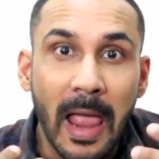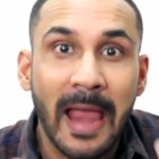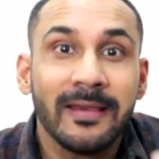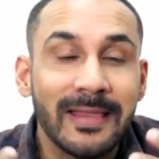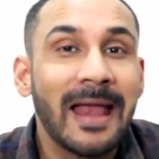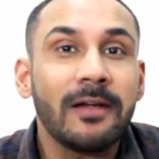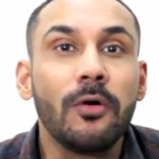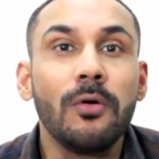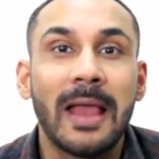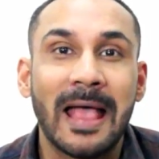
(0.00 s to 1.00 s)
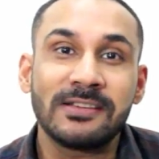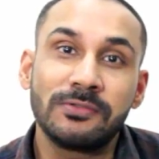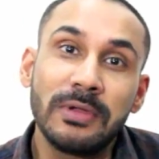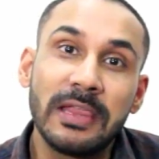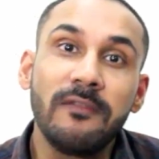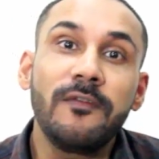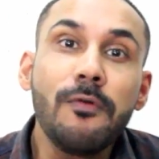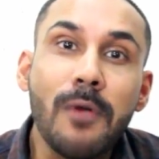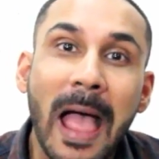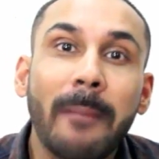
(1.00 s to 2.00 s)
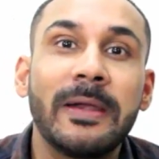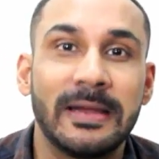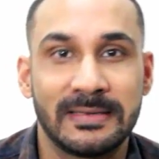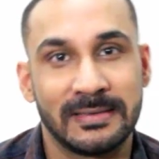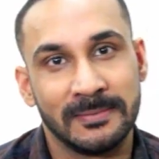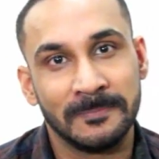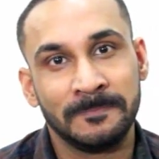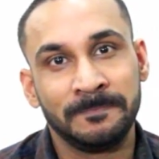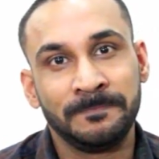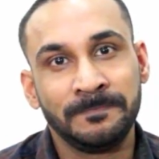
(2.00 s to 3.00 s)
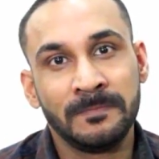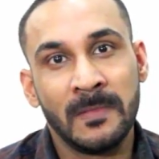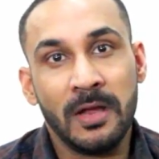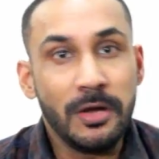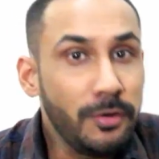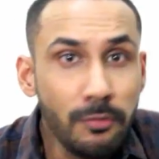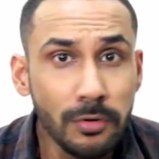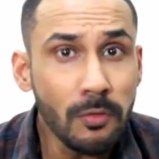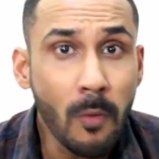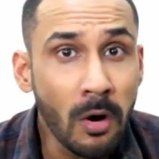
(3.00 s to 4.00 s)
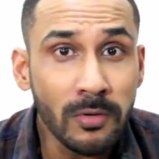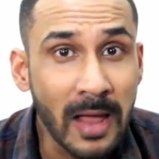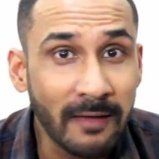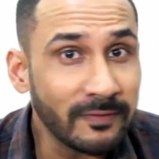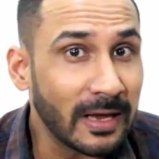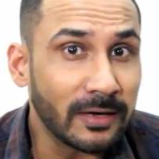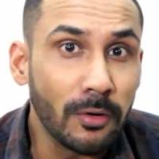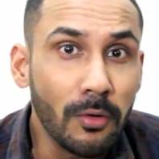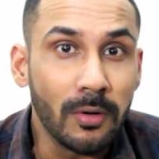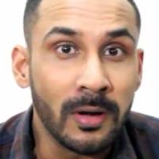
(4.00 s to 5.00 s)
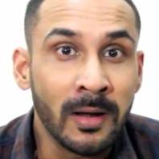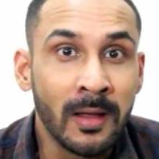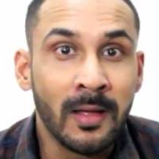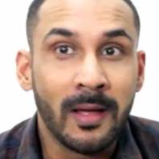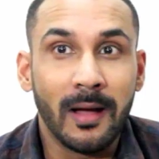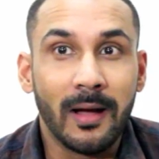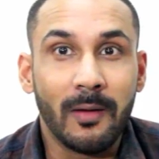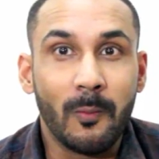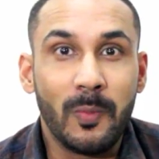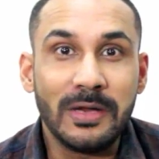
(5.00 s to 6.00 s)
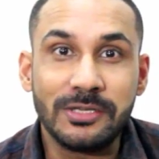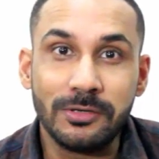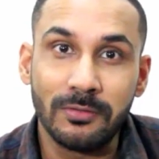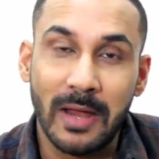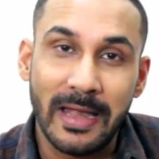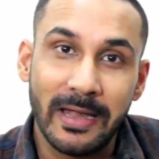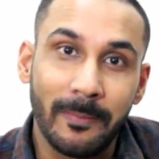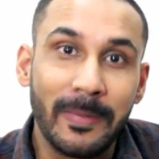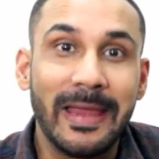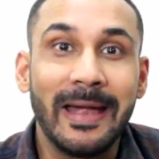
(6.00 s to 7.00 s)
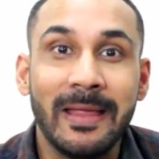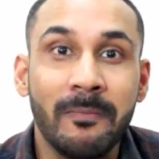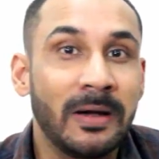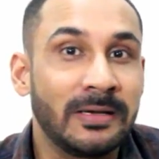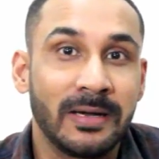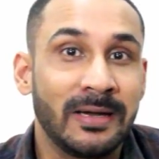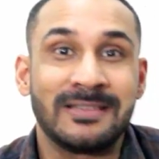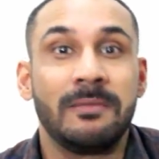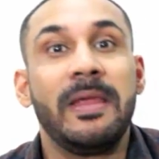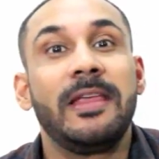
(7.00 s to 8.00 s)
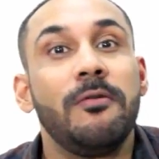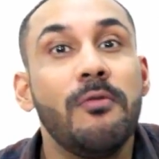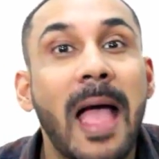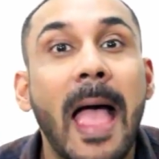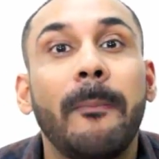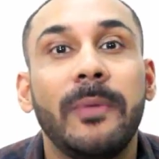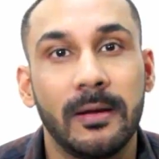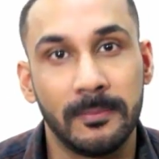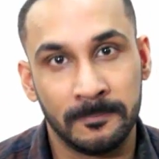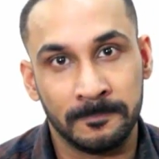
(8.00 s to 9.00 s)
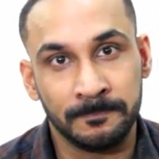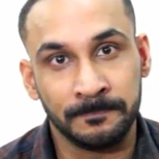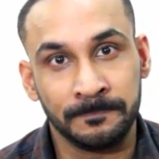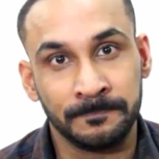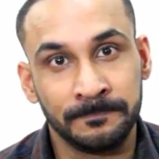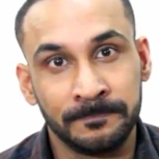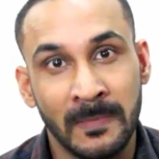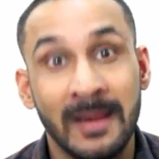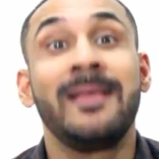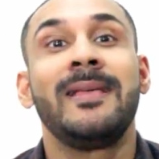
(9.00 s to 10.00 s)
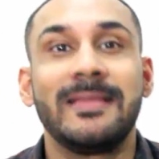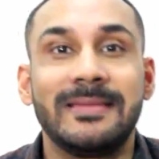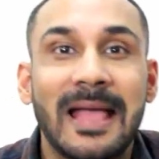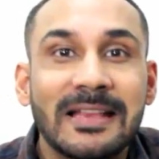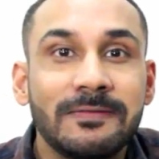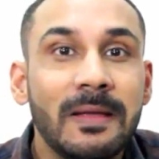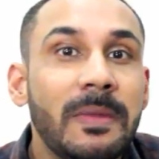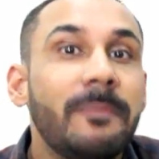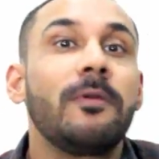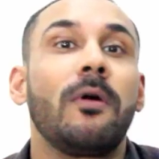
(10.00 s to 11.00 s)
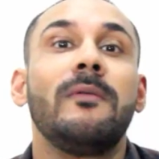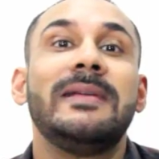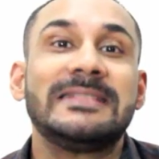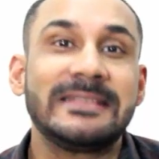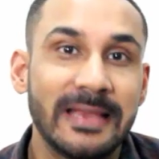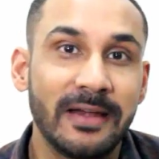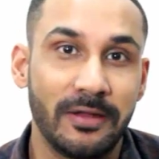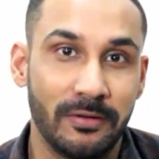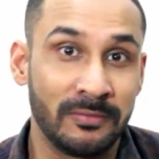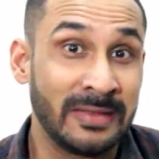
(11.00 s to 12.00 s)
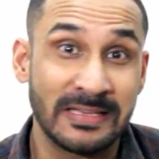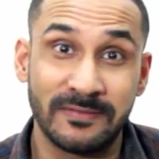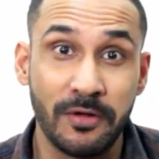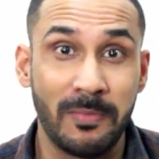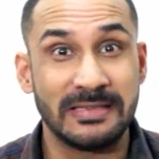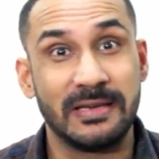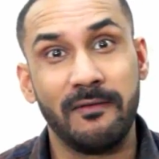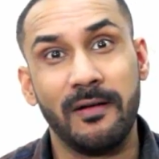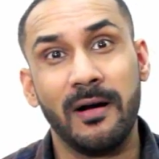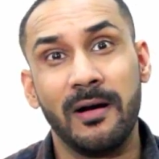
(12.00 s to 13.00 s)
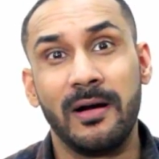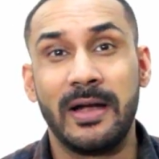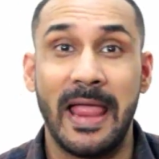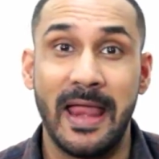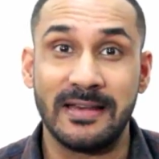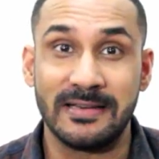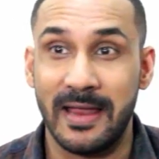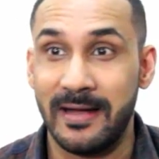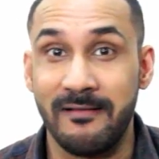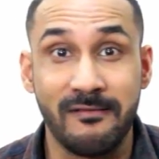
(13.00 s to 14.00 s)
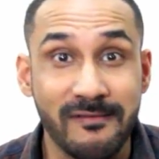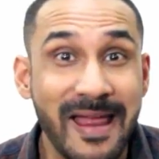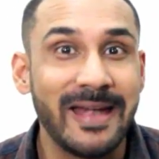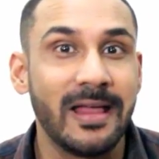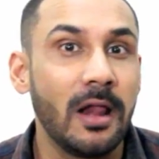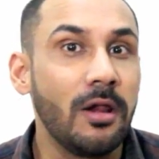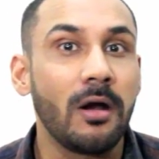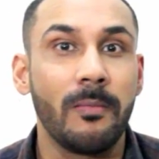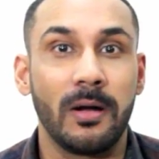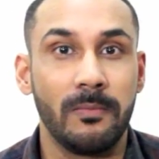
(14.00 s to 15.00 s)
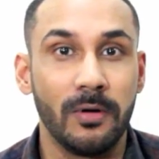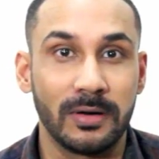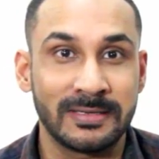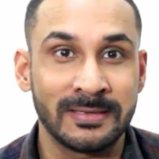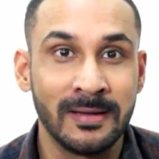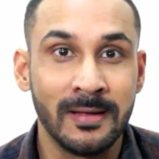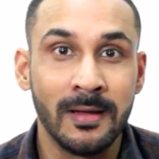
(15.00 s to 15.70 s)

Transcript: And that goal has to give you happiness. You don't want to have that goal which you end up getting, but it doesn't make you happier. That's why people always say to you, that's why you must have heard and read a lot about books.